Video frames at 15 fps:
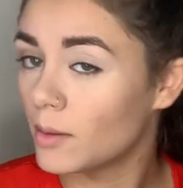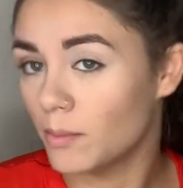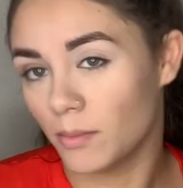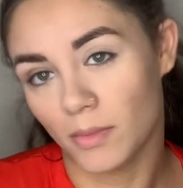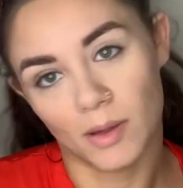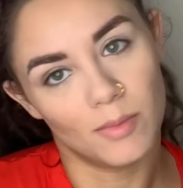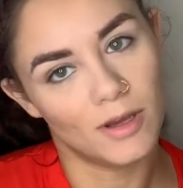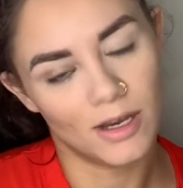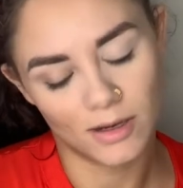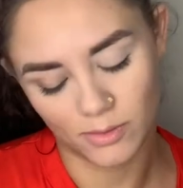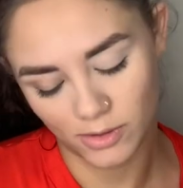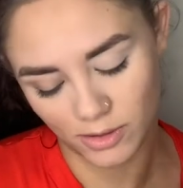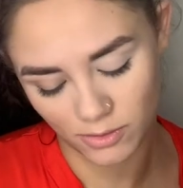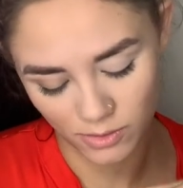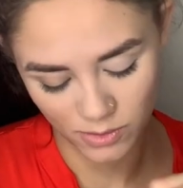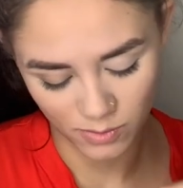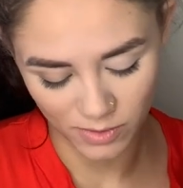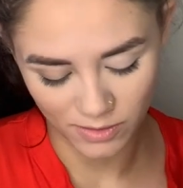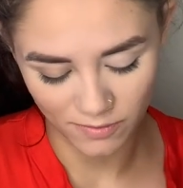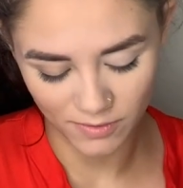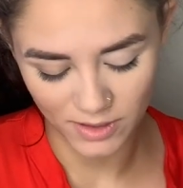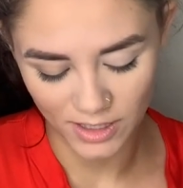Maybe I will use one
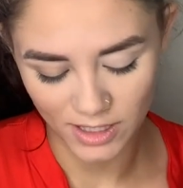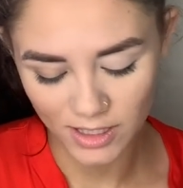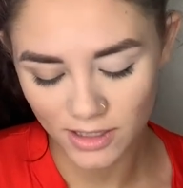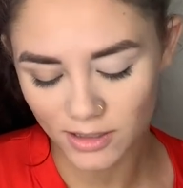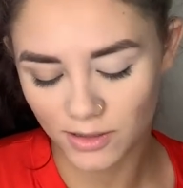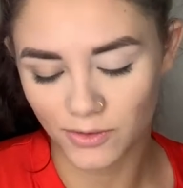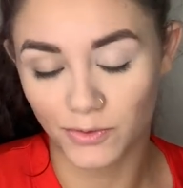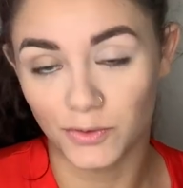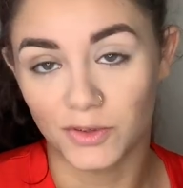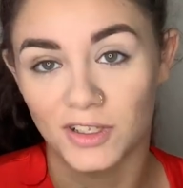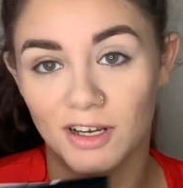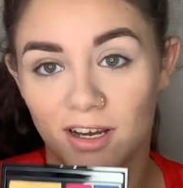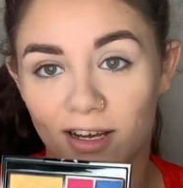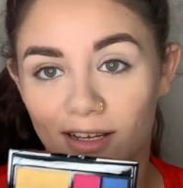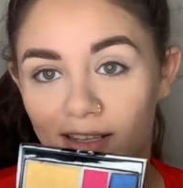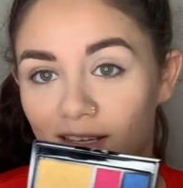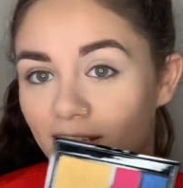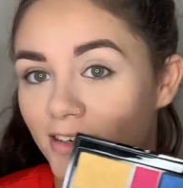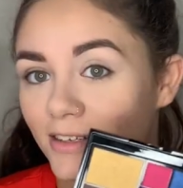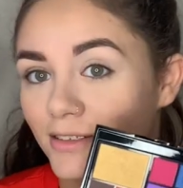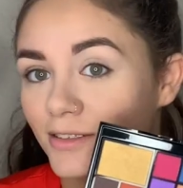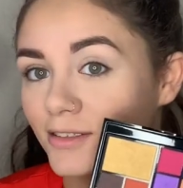of these for the
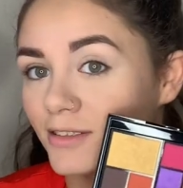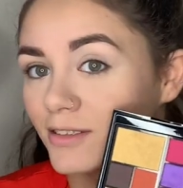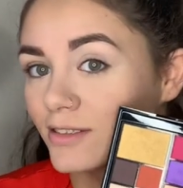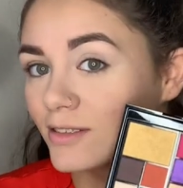highlighters.